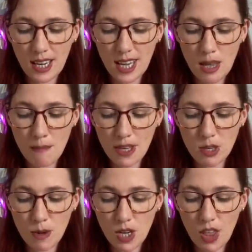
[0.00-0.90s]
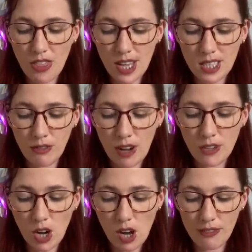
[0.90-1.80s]
and a hip measurement 35
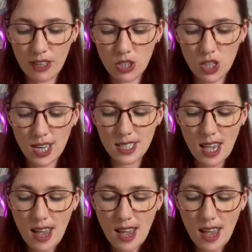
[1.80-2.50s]
1/2 inches.